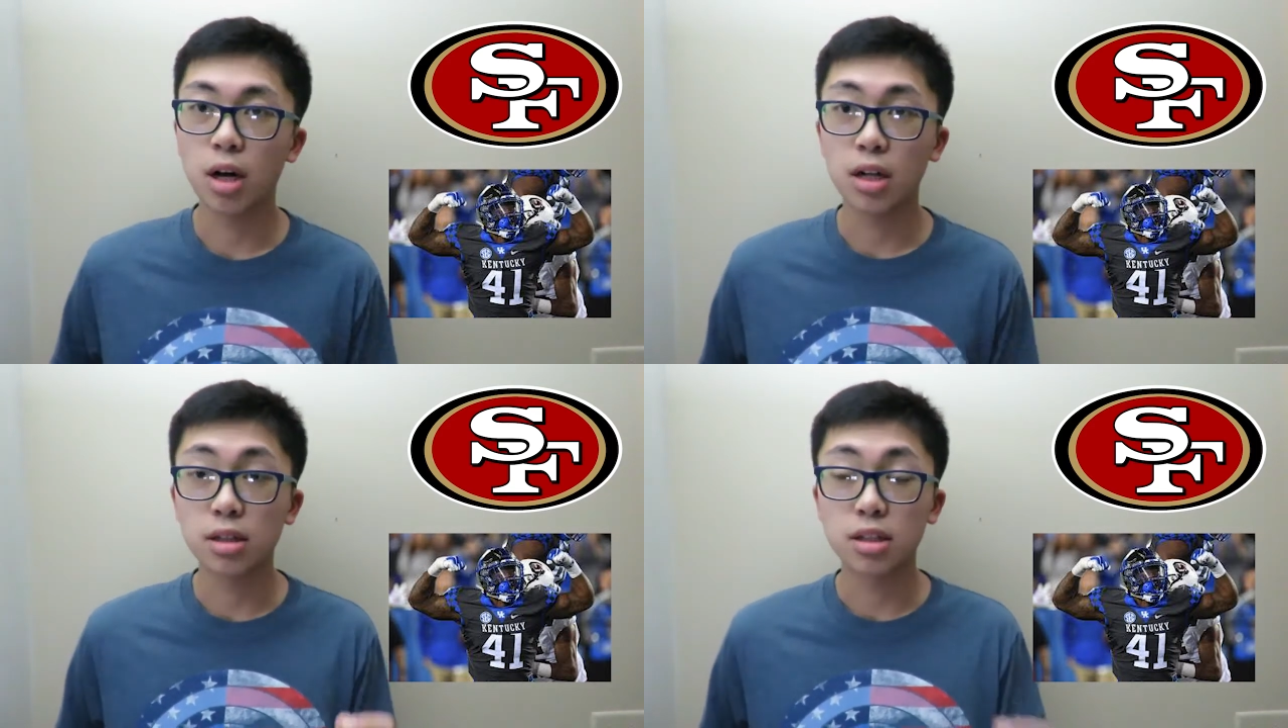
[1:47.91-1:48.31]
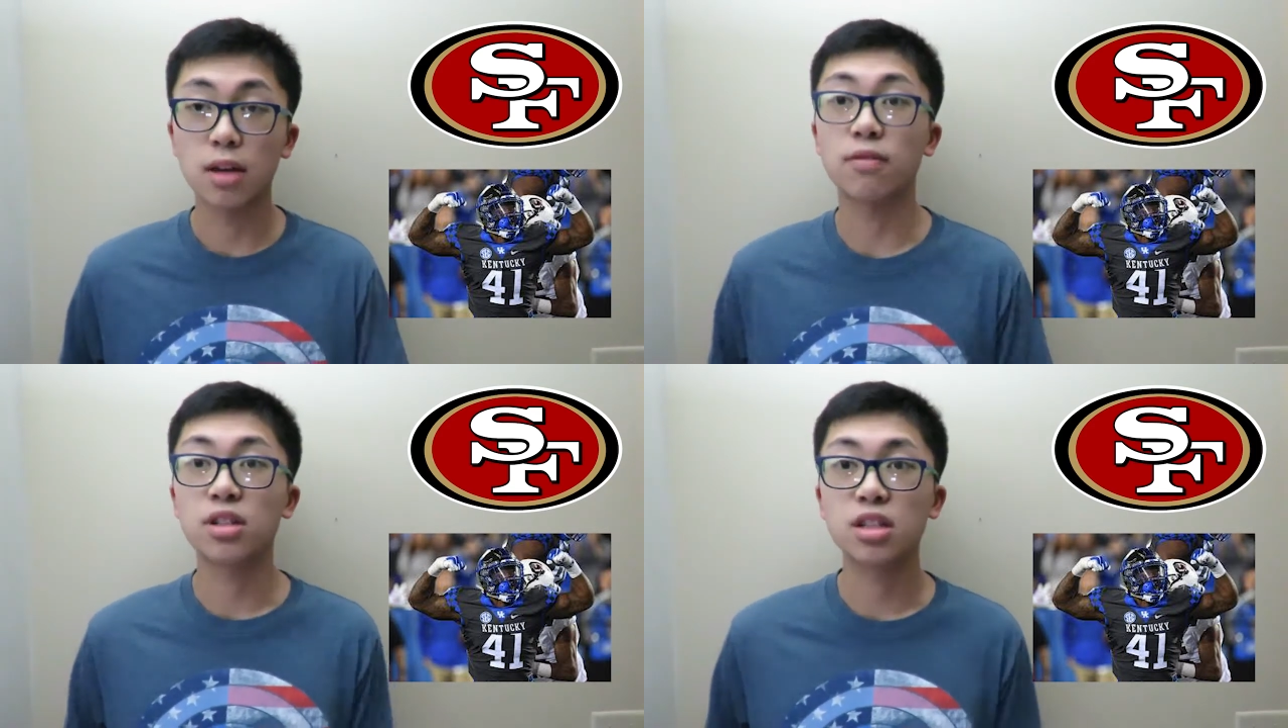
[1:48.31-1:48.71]
But
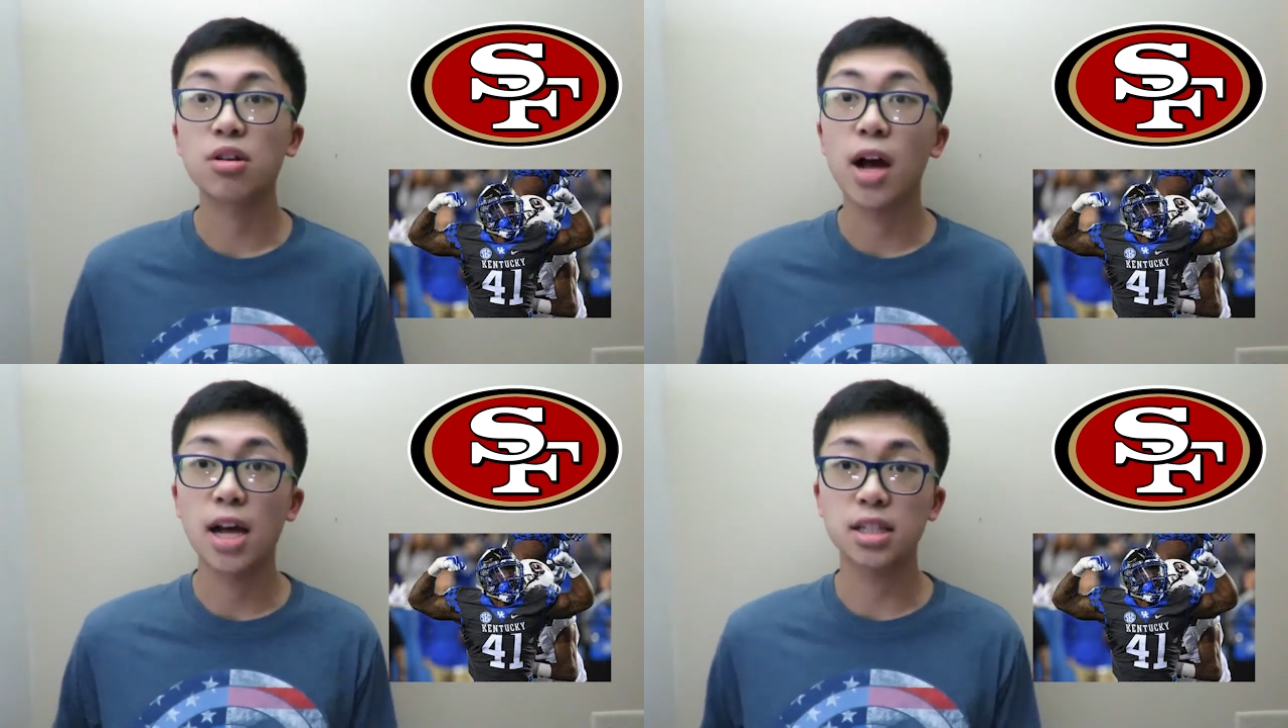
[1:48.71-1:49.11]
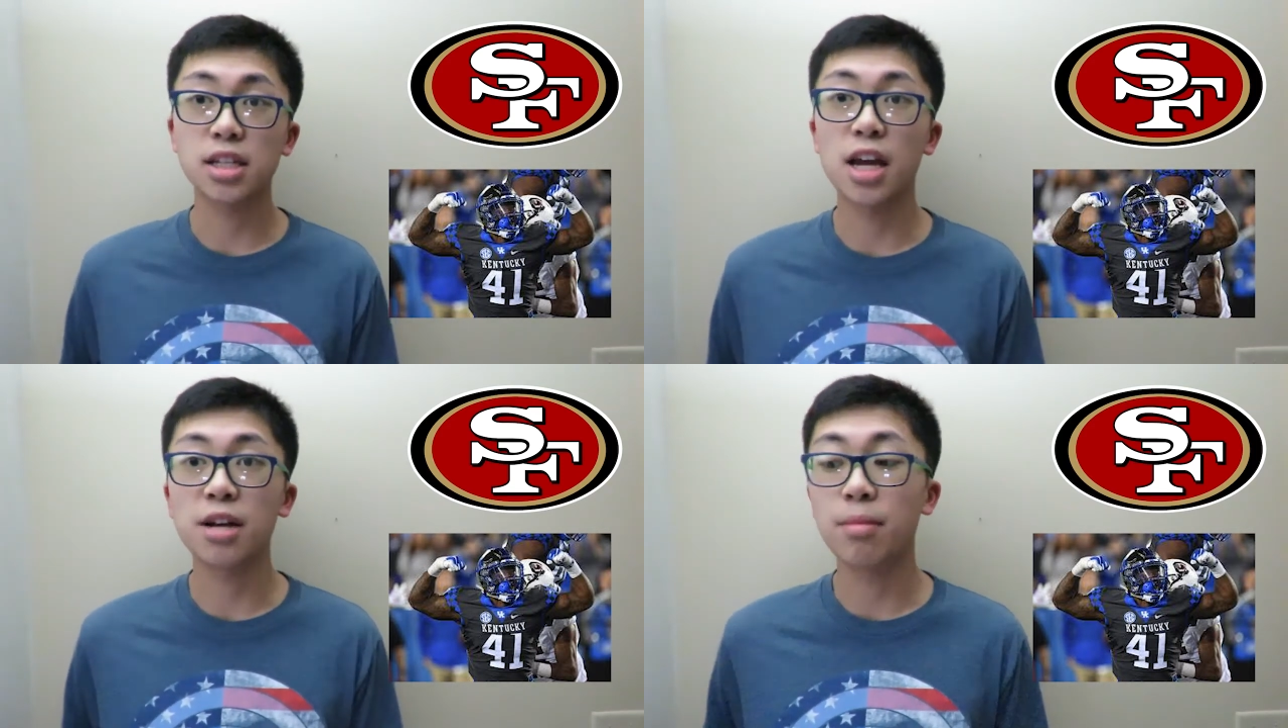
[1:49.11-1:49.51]
San Francisco has to
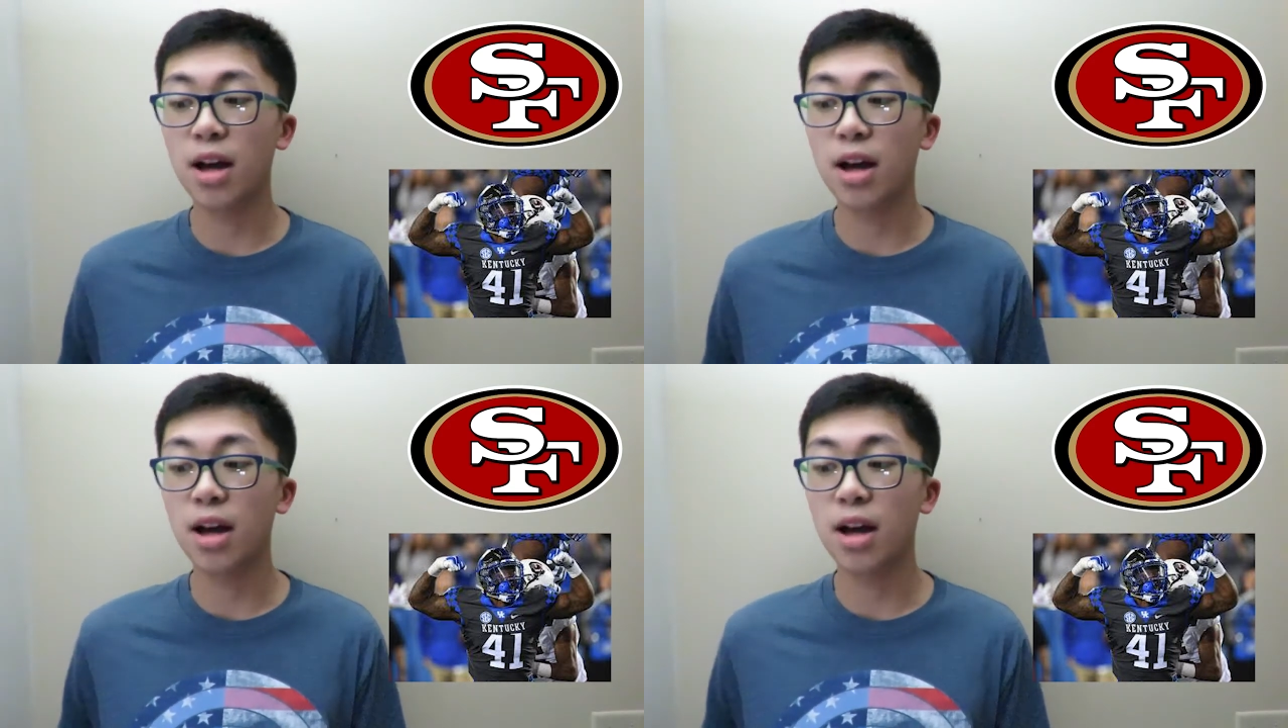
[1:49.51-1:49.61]
take him.